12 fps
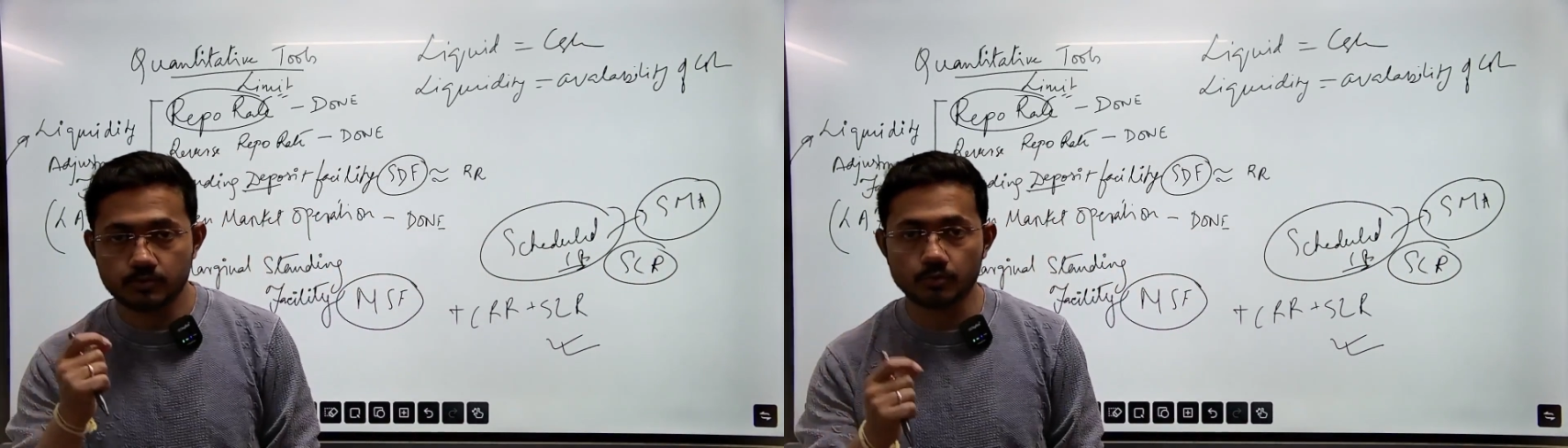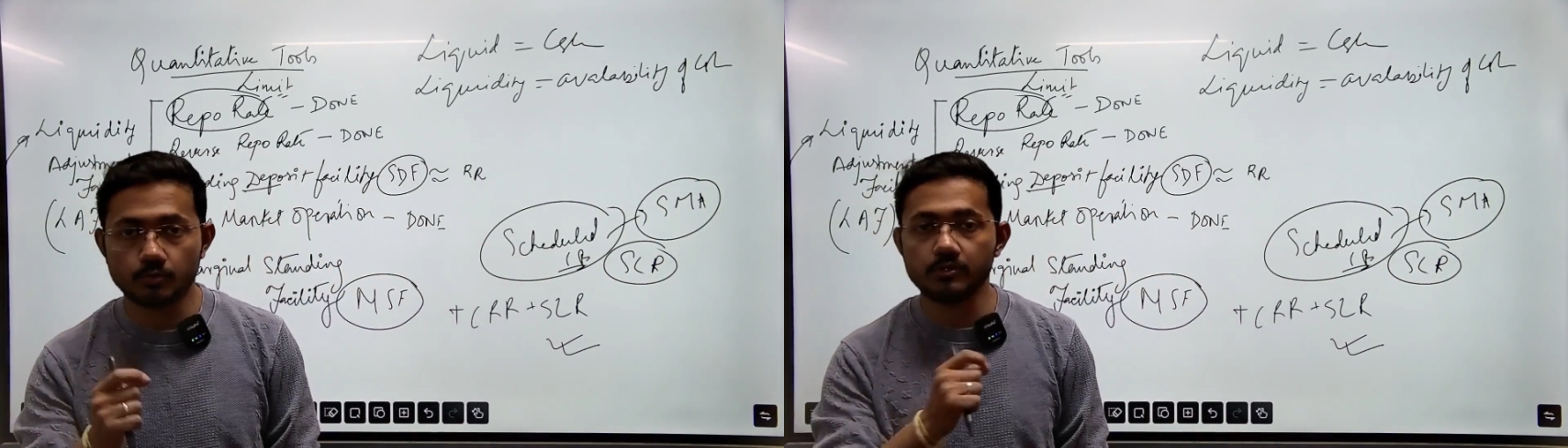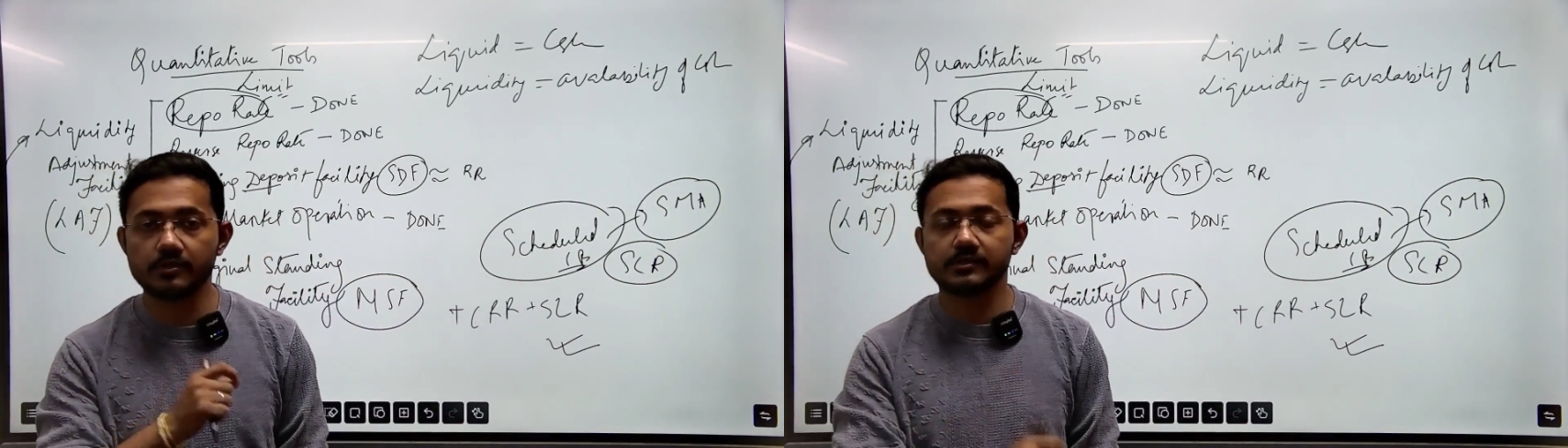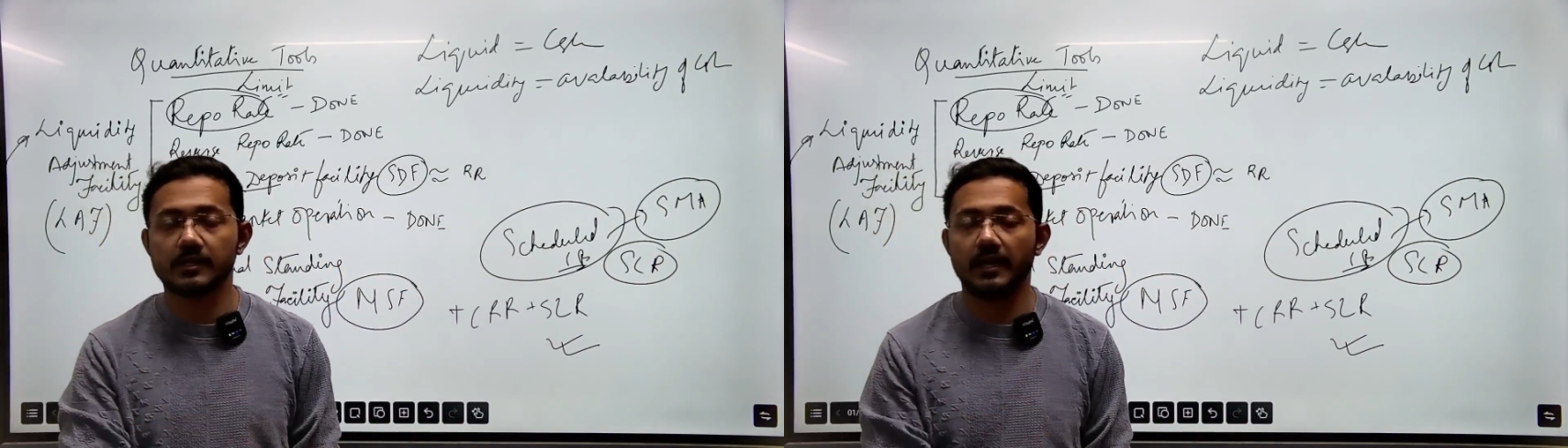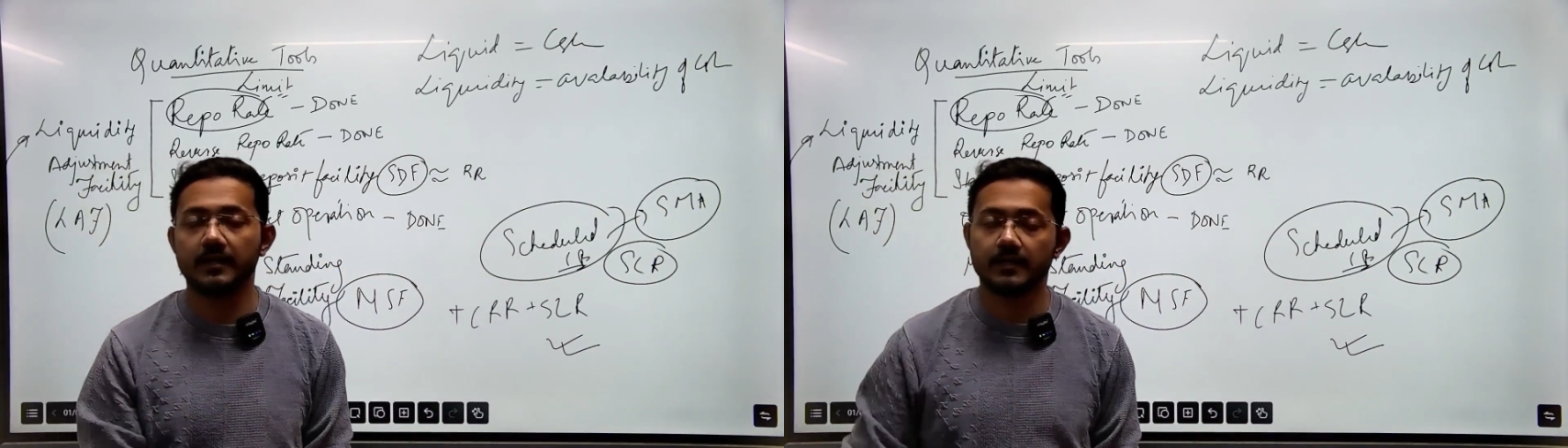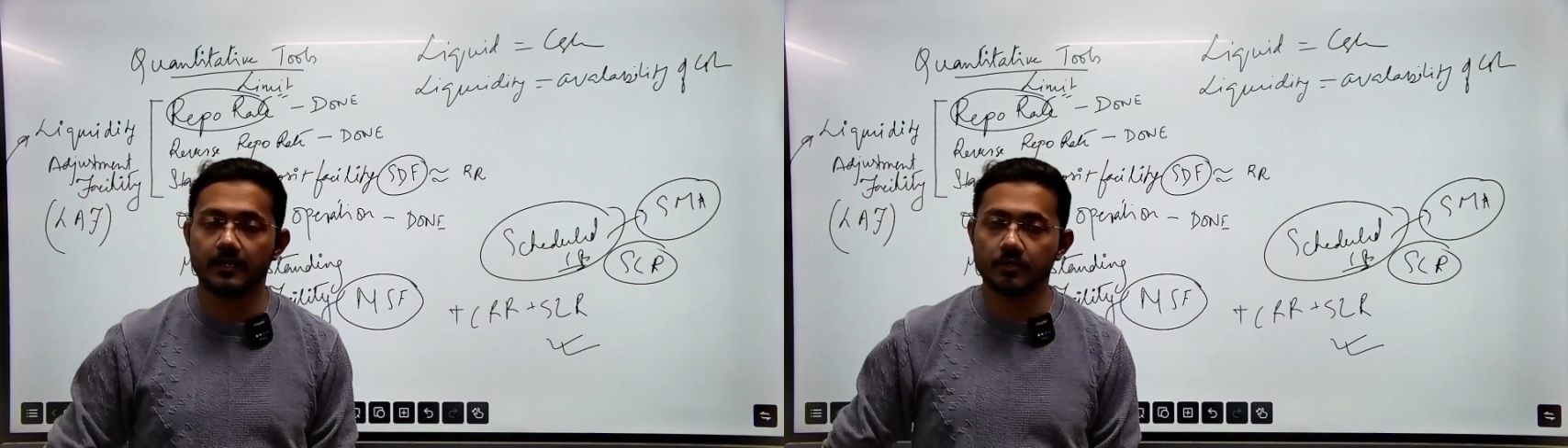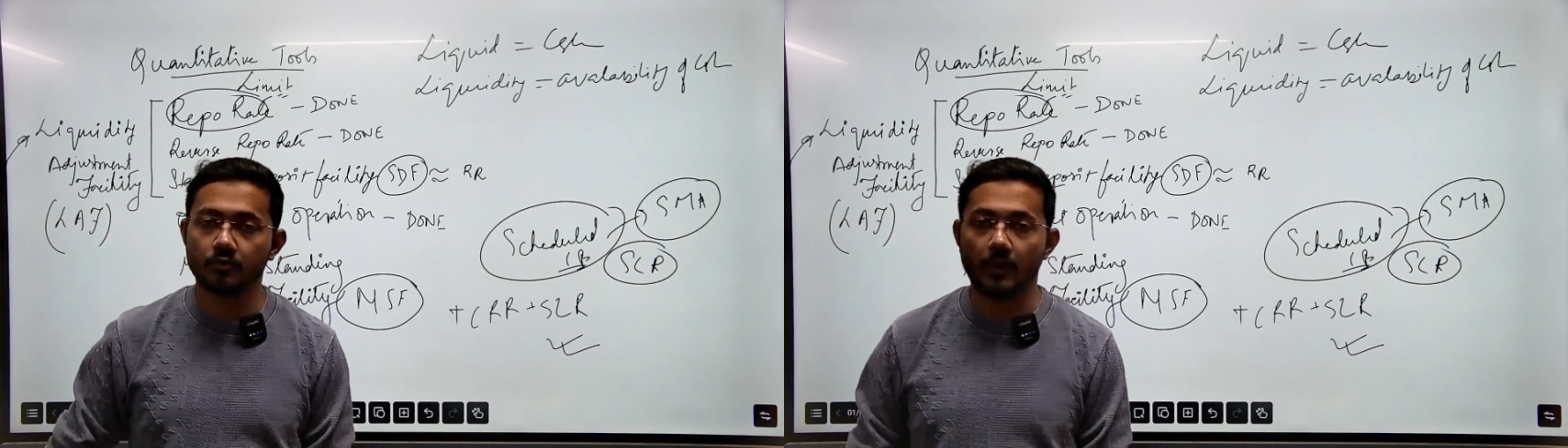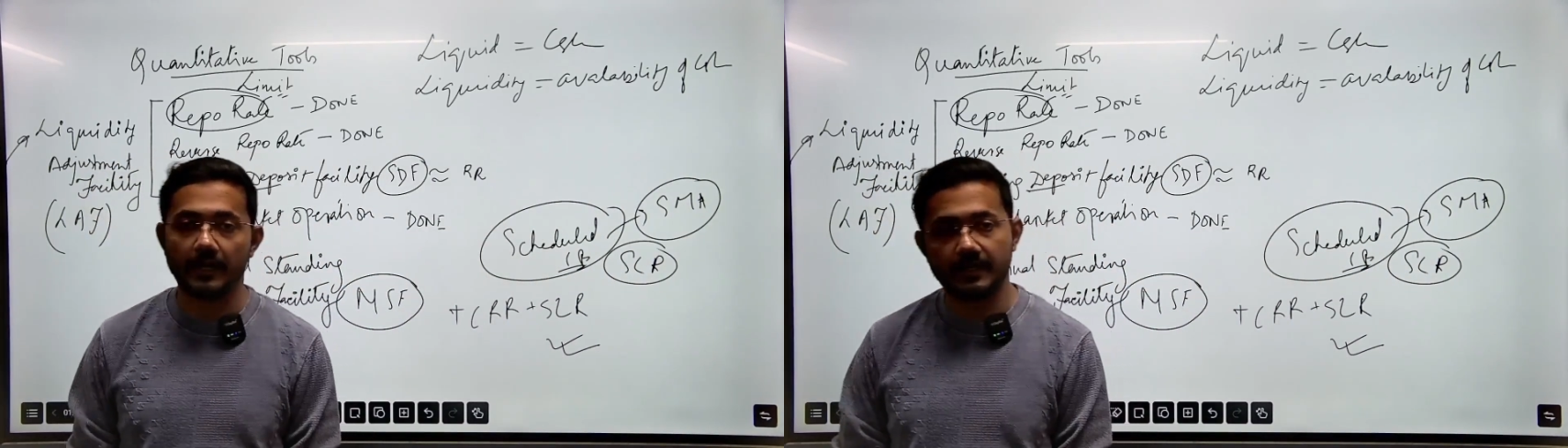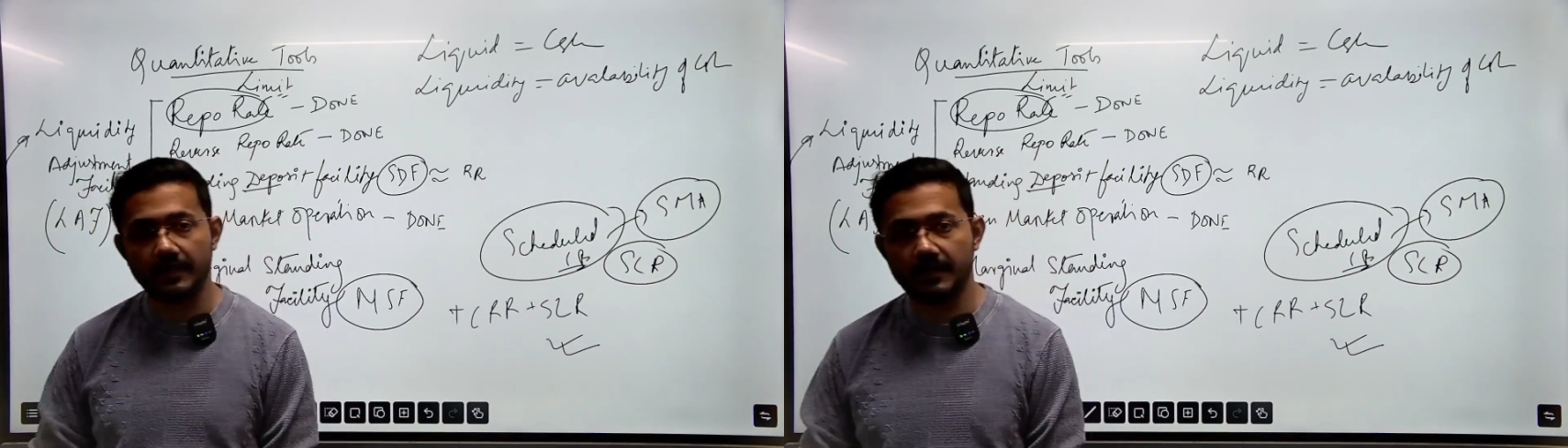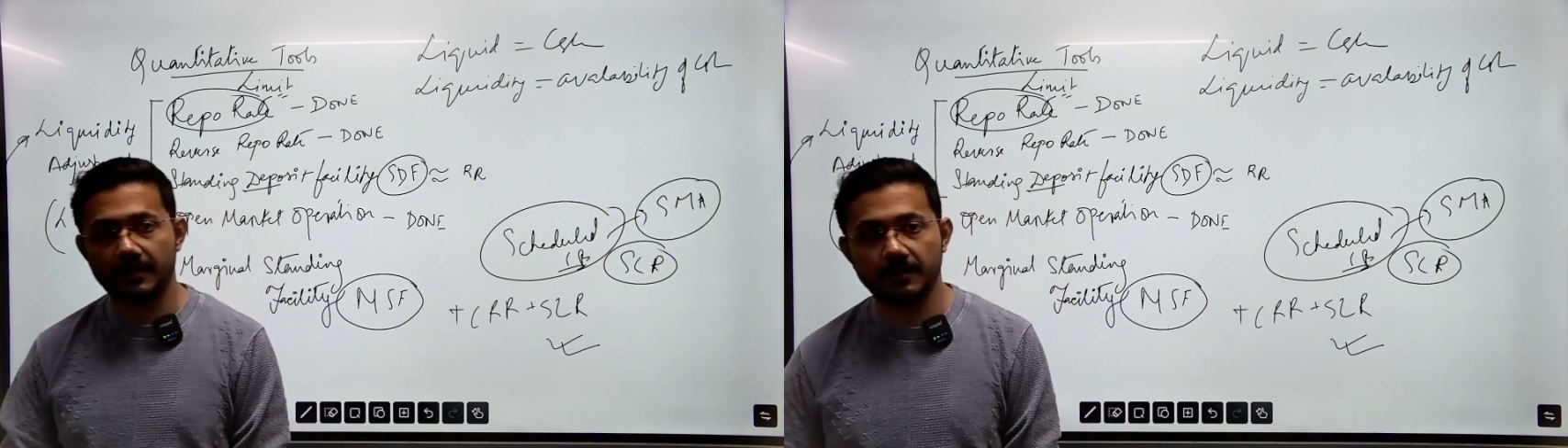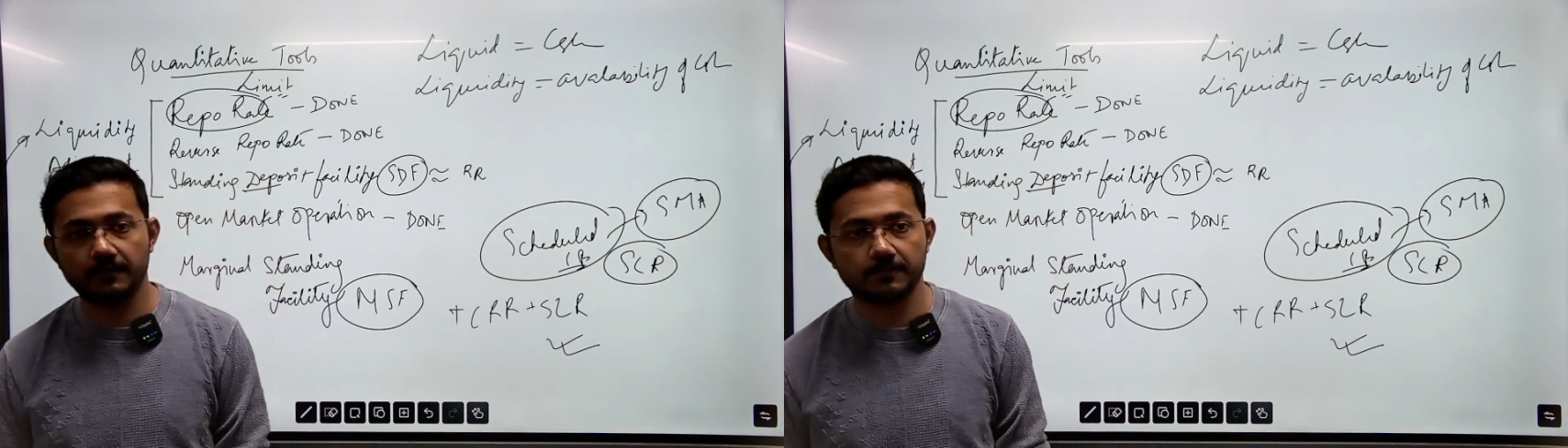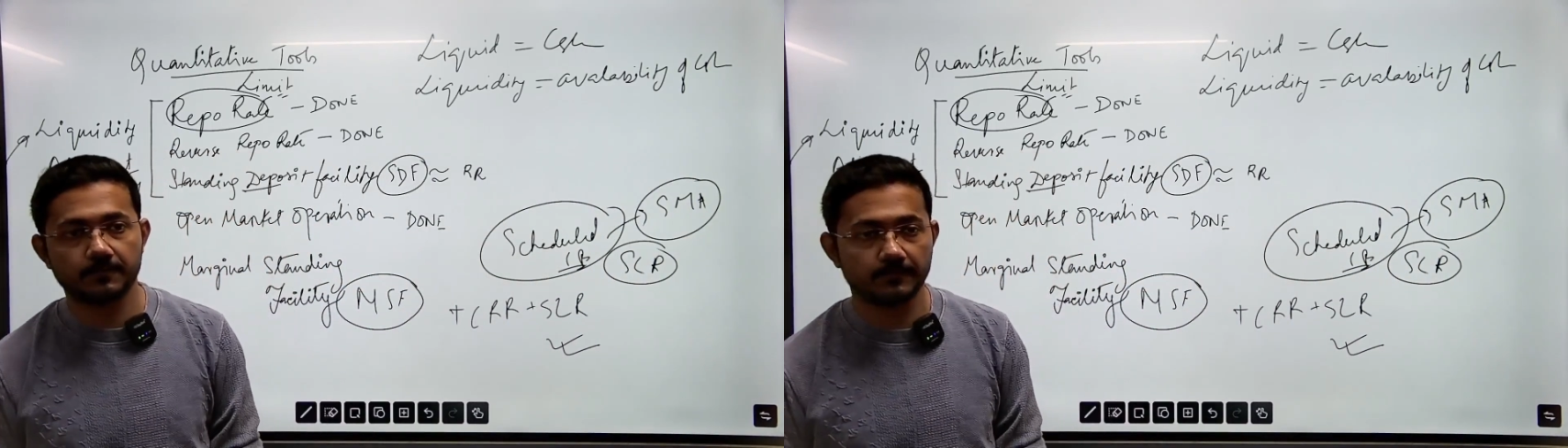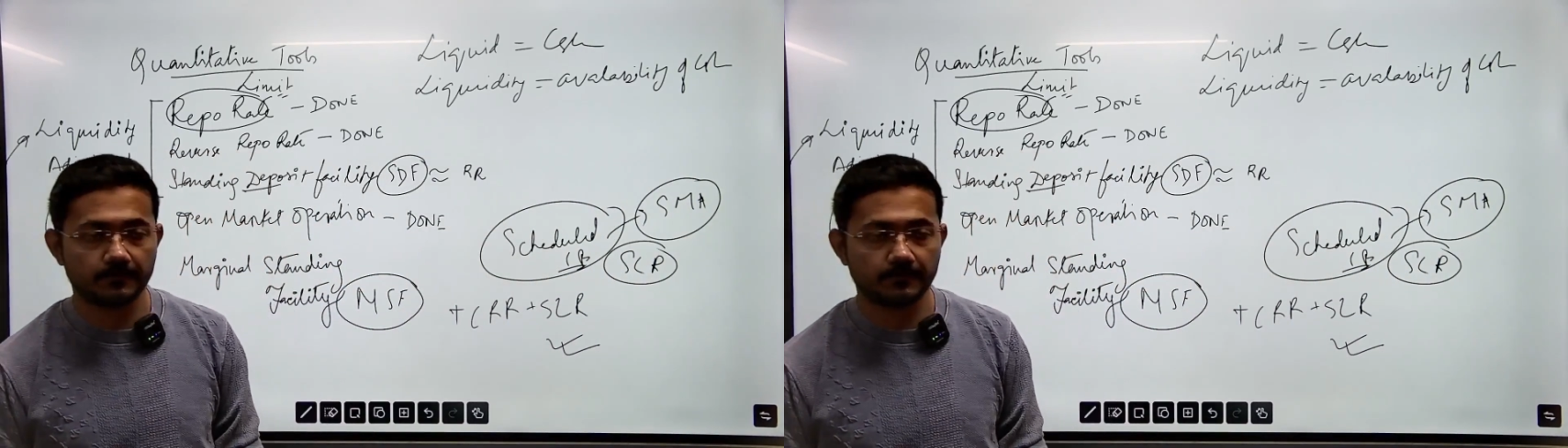tools under quantitative